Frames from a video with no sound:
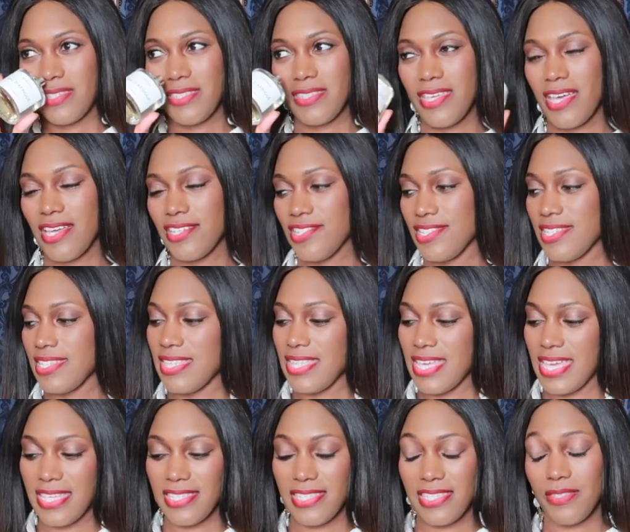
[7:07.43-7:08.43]
touch to
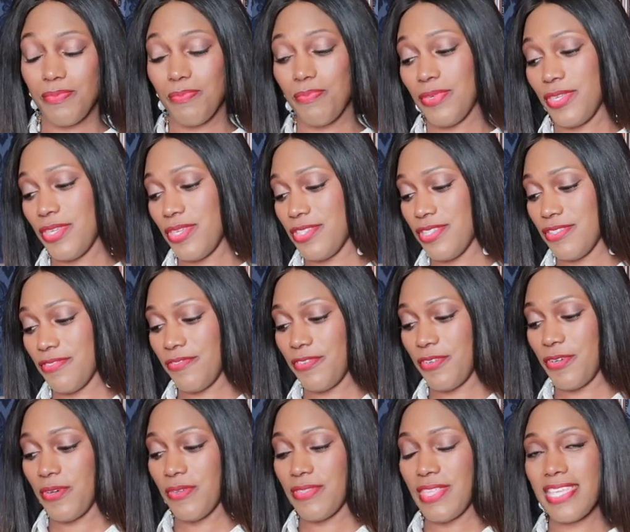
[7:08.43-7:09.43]
this. It's beautiful.